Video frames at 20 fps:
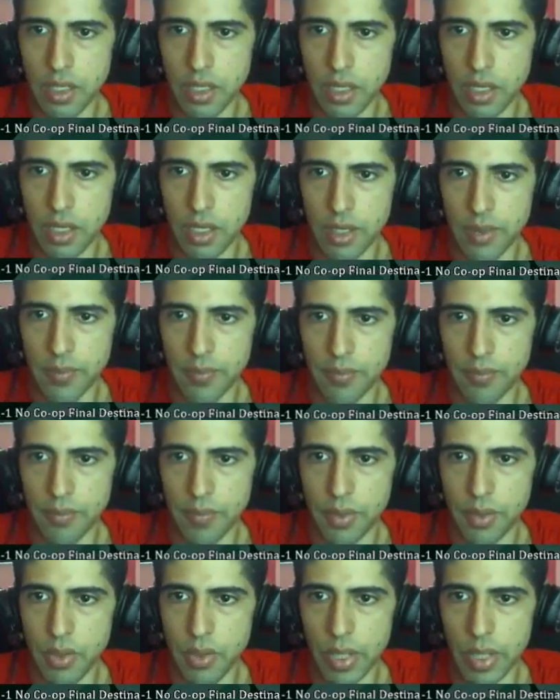
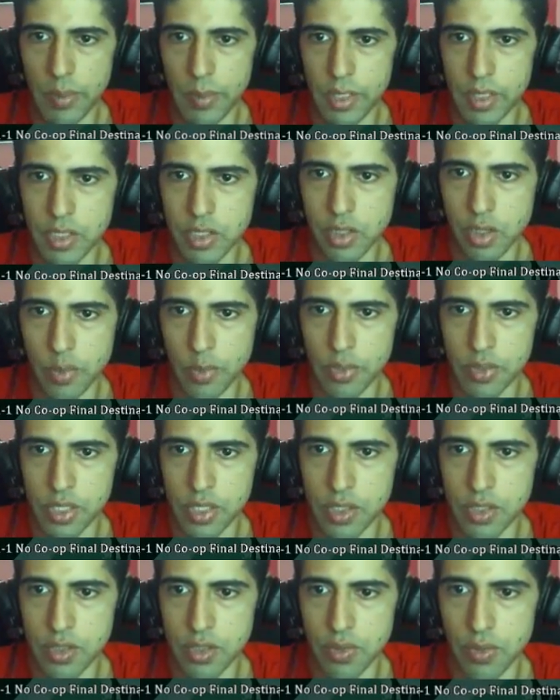But you want to make sure you're
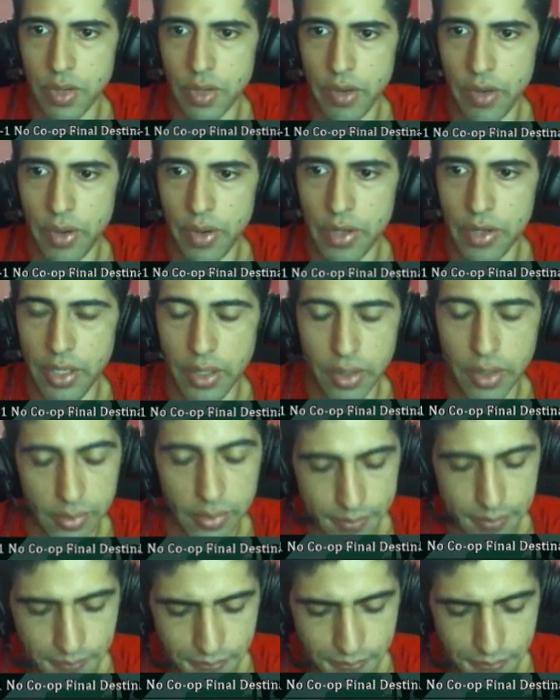positioned right around here.